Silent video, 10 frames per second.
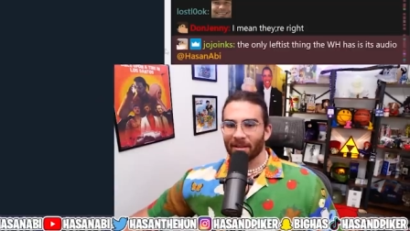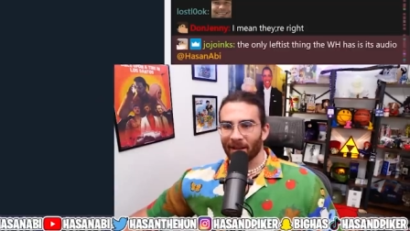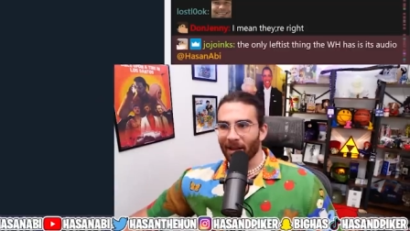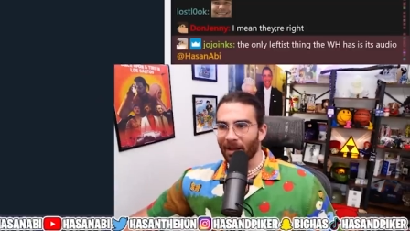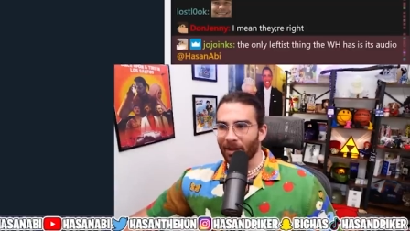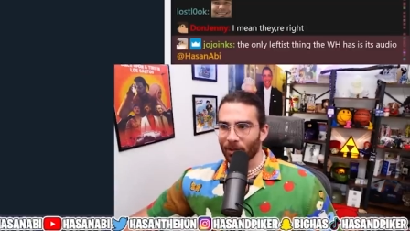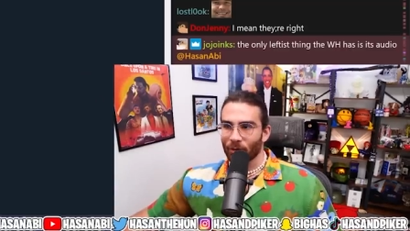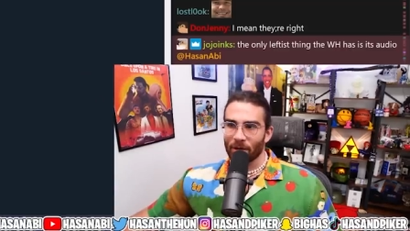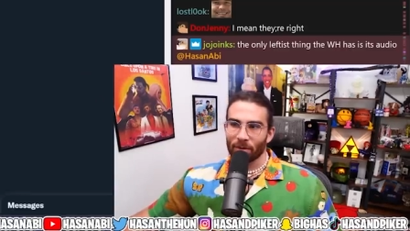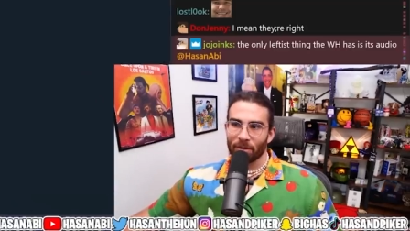uh,
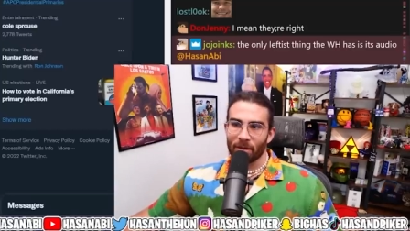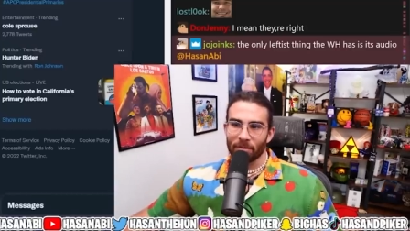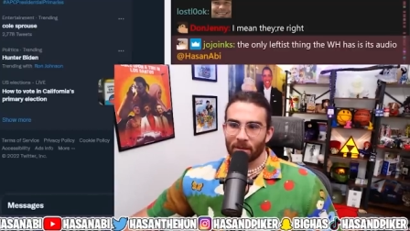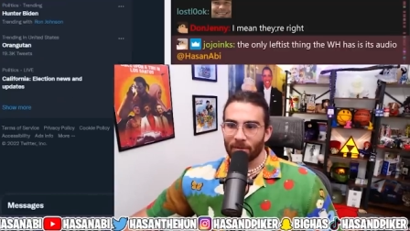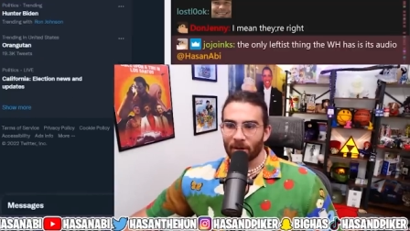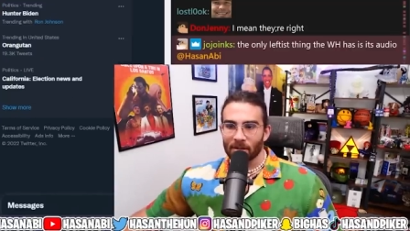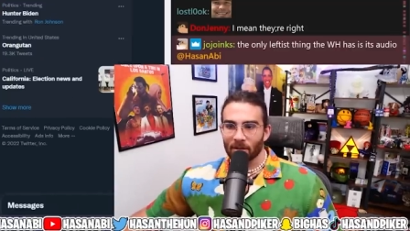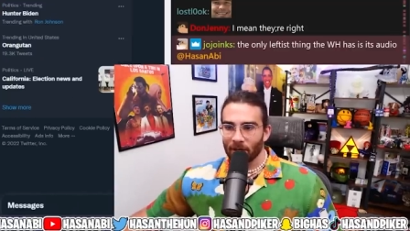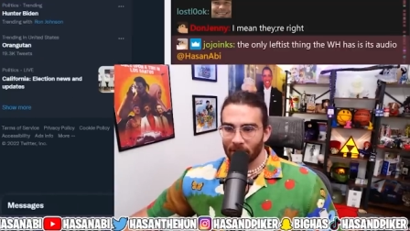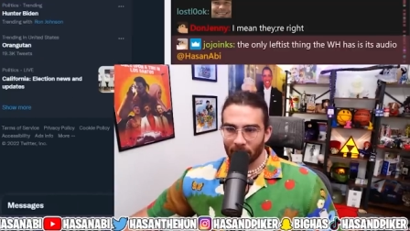agree with him. The Democrats
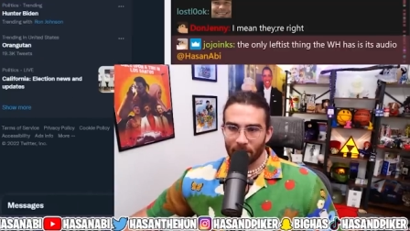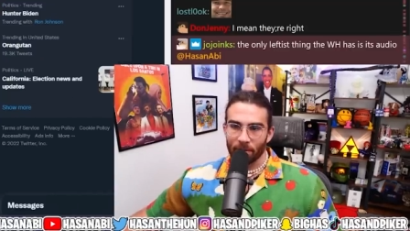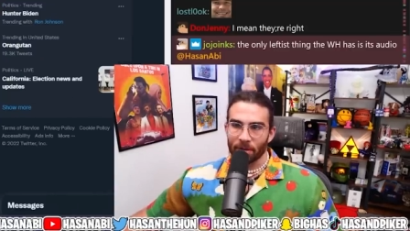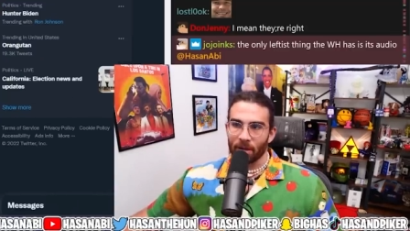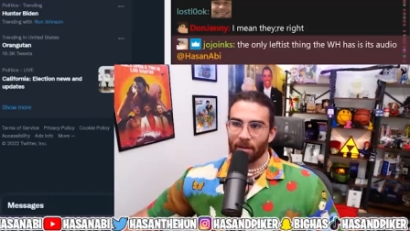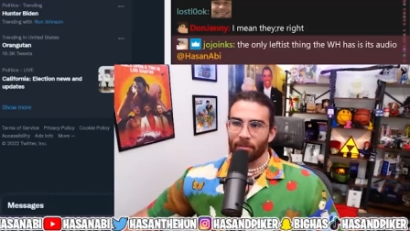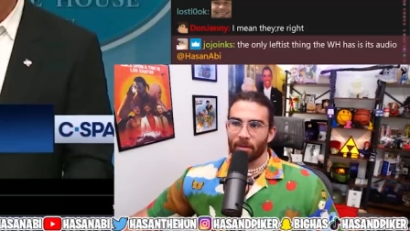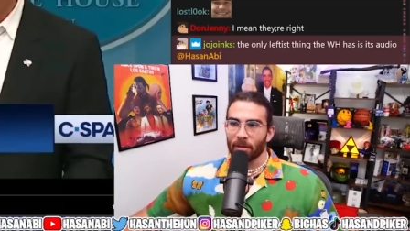already agree with him.